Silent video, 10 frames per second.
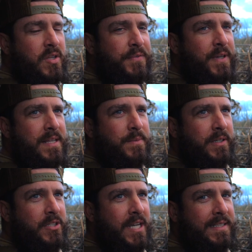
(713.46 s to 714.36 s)
So if you guys
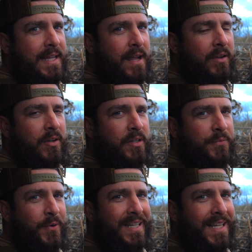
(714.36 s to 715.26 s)
want to check that out, go
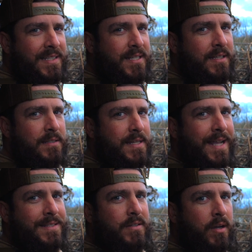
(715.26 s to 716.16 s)
to
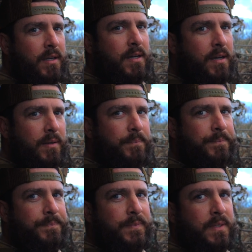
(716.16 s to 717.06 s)
FreelanceHuntStats.com.
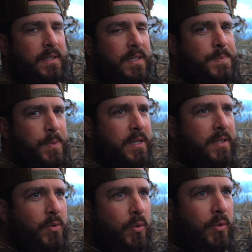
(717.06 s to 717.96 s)
It's
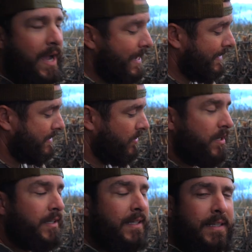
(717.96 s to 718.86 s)
pretty cool. I like
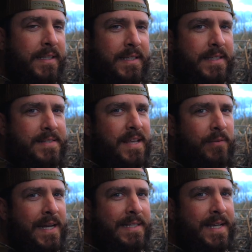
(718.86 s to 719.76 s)
logging it. Set
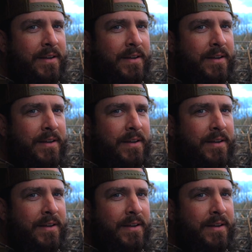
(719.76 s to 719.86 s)
it right